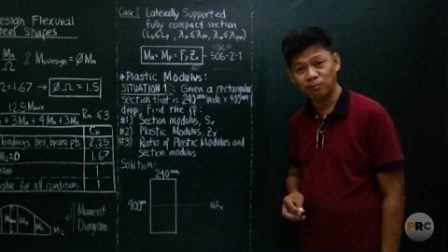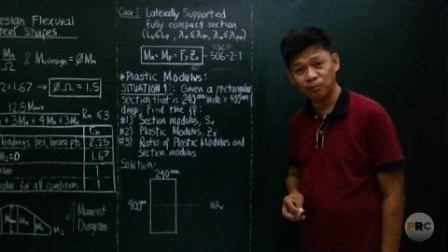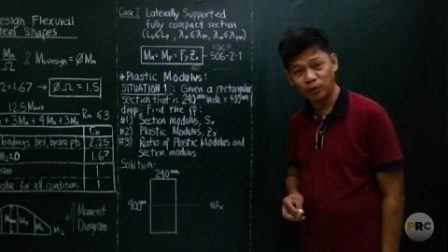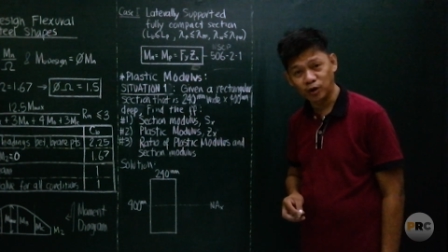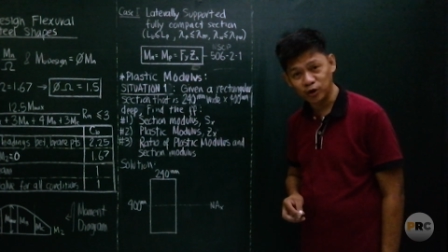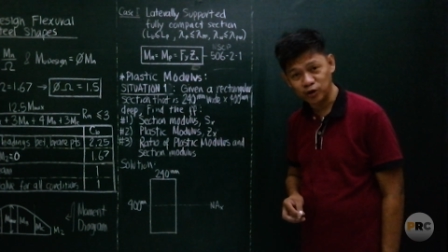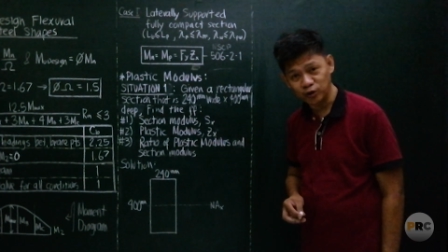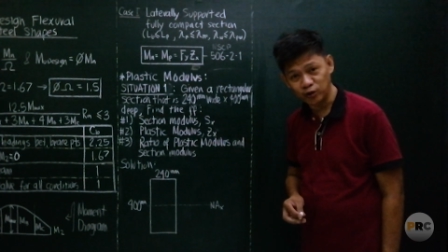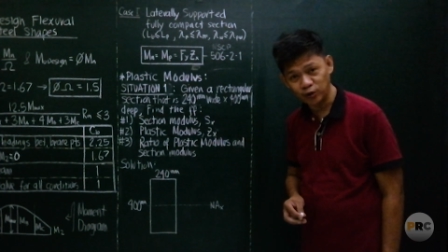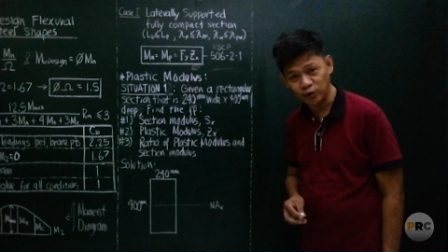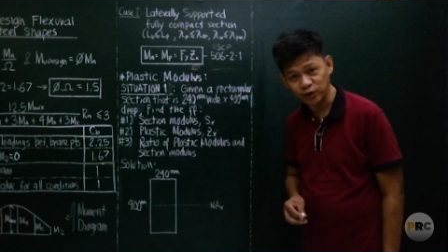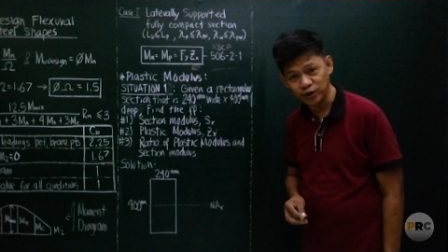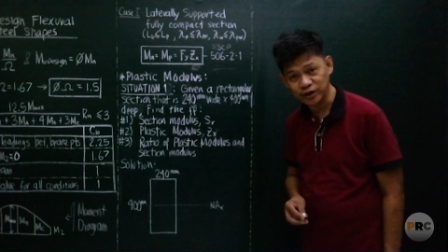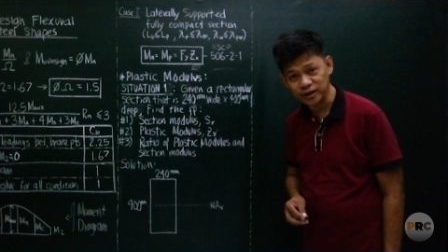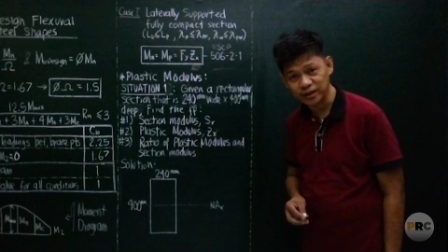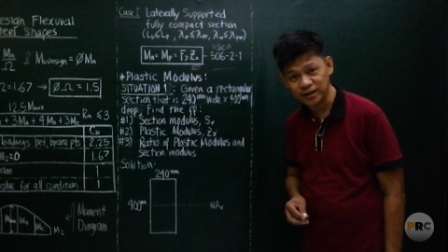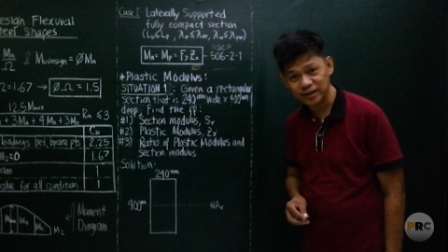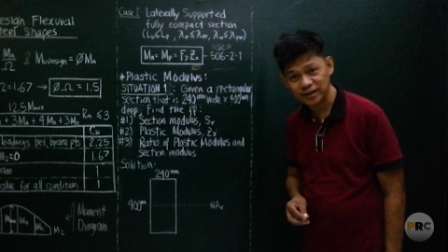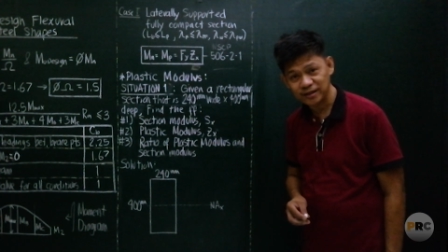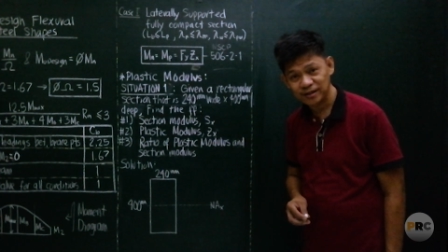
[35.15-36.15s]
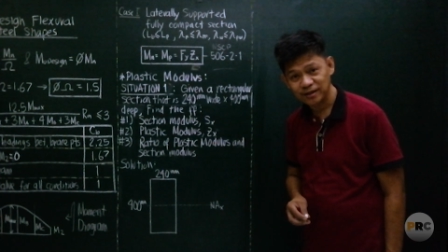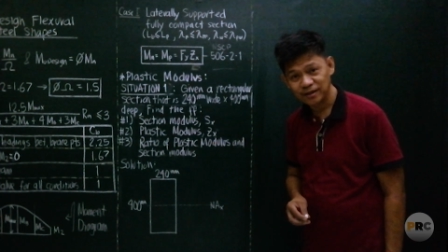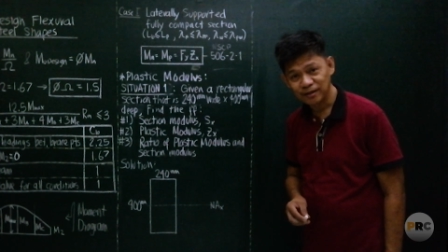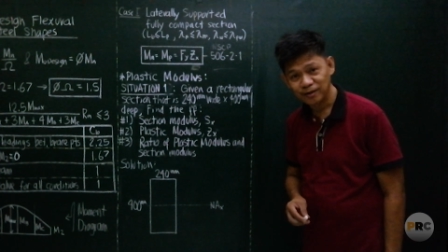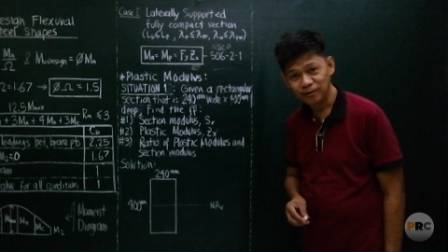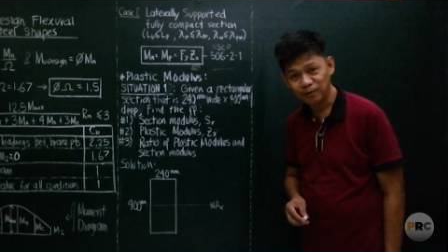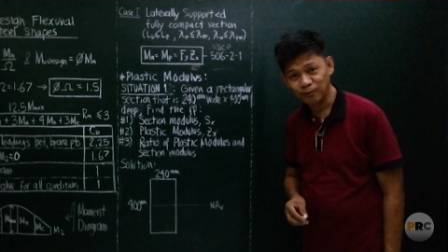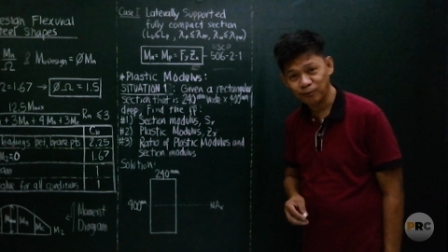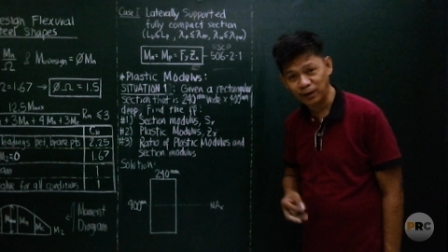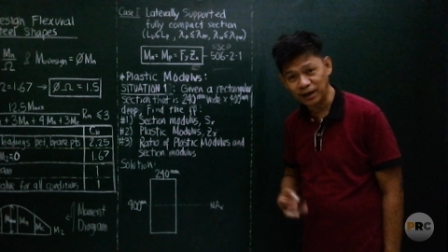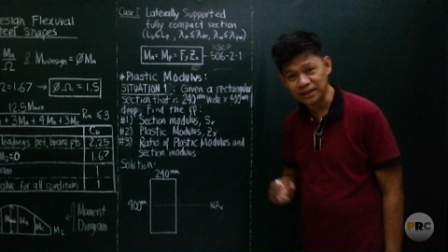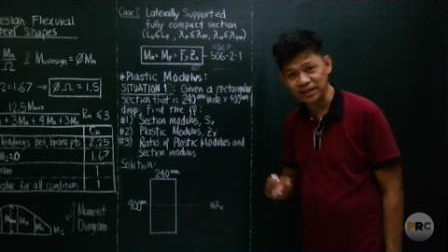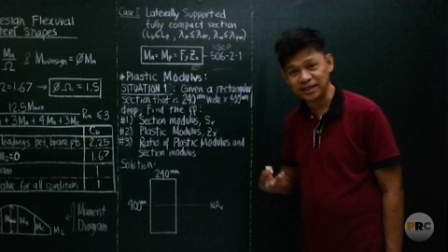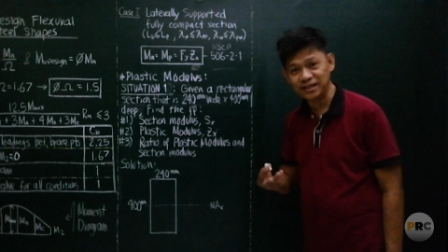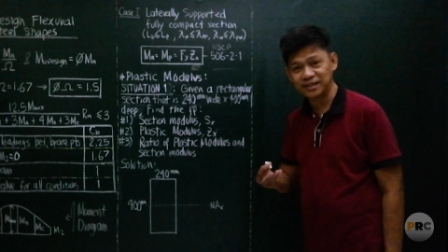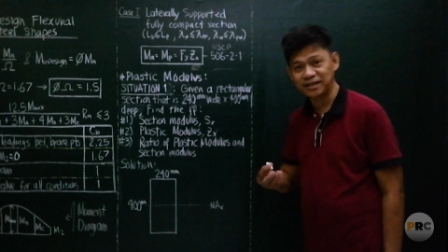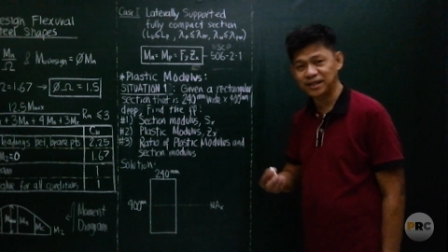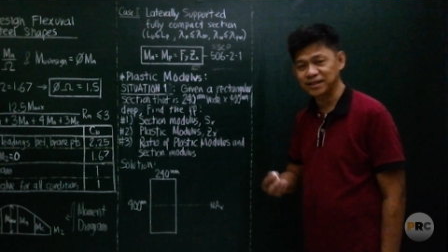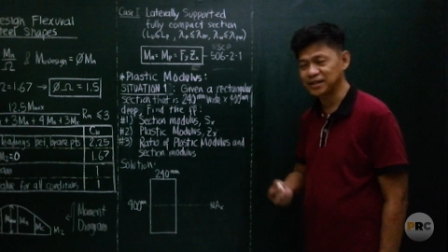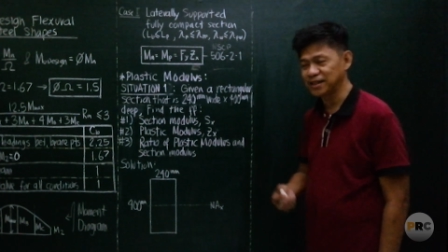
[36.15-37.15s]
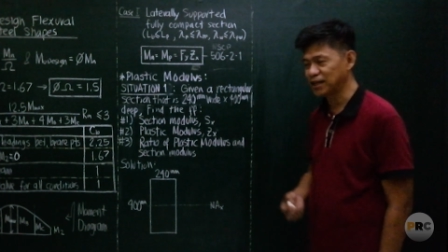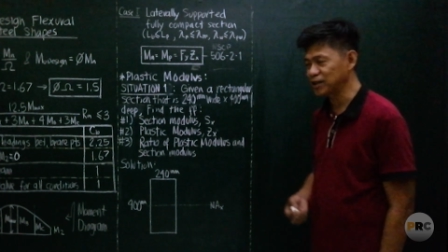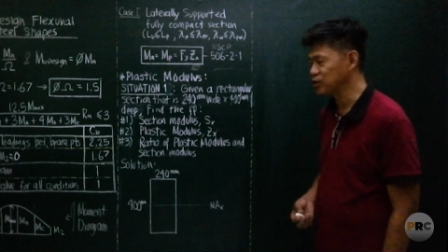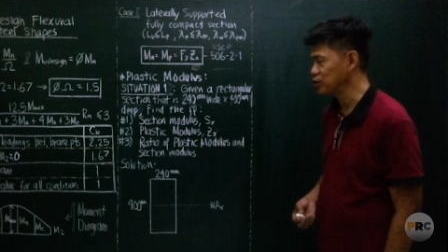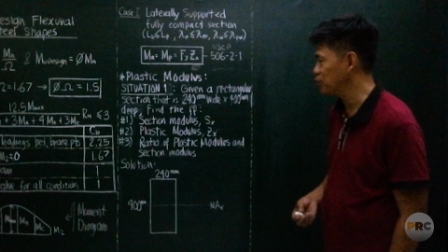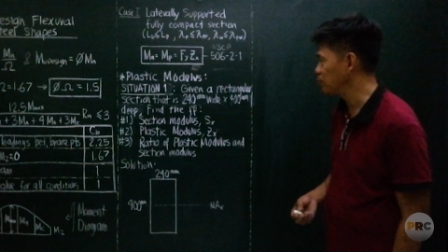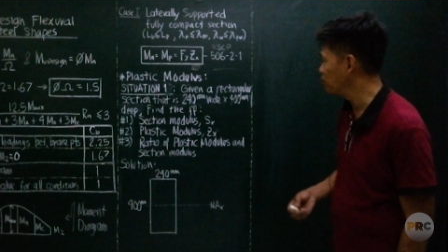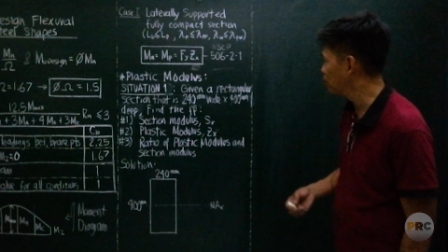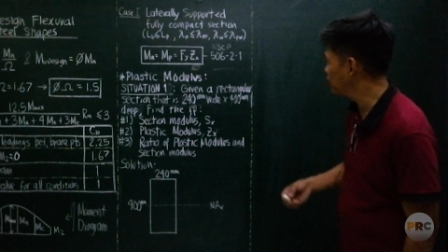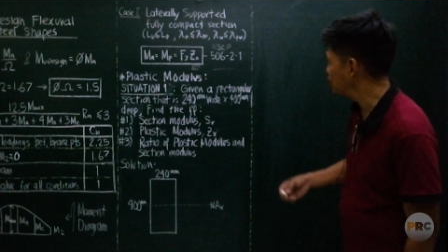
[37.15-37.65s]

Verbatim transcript: modulus. What is the section